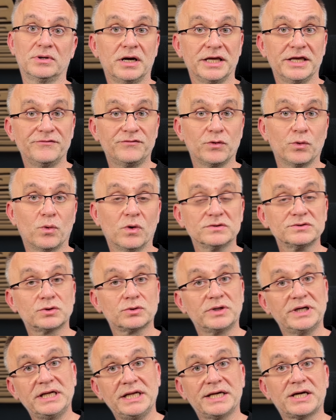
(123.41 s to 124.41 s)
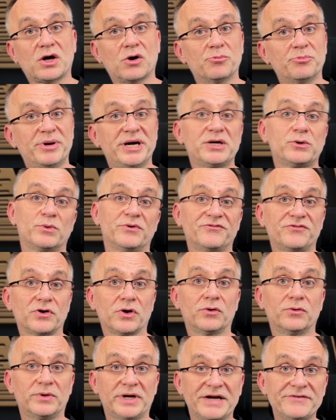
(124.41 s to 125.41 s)
If you want to really compare with
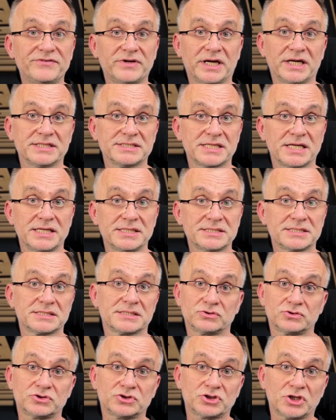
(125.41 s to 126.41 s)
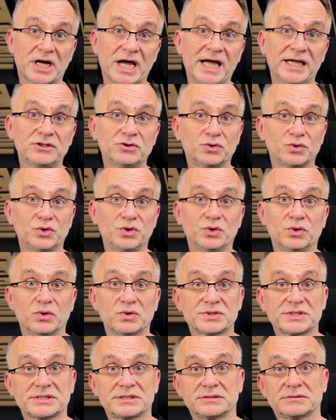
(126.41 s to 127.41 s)
your references, try to
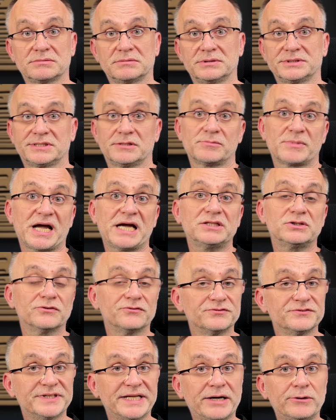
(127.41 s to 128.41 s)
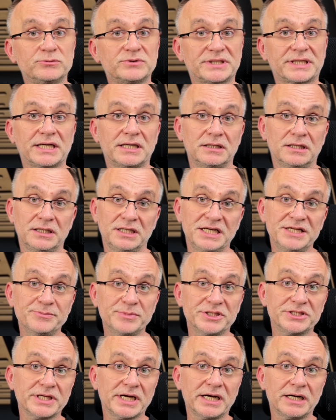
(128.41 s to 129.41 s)
use some kind of neutral
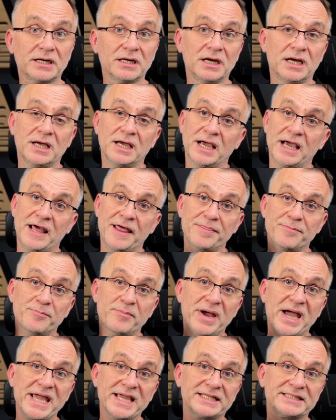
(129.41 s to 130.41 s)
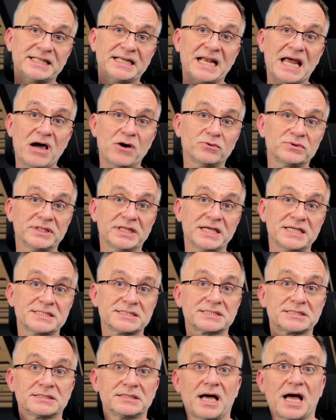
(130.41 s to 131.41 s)
limiter and make the
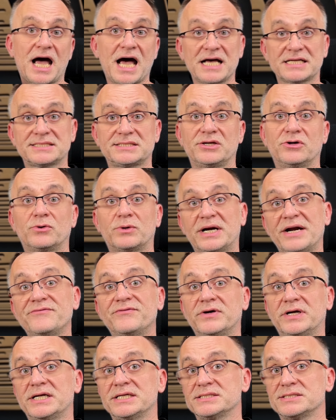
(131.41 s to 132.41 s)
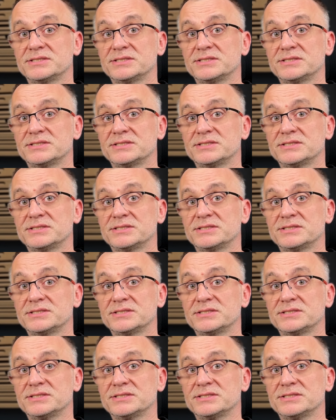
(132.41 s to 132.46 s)
loudness as your reference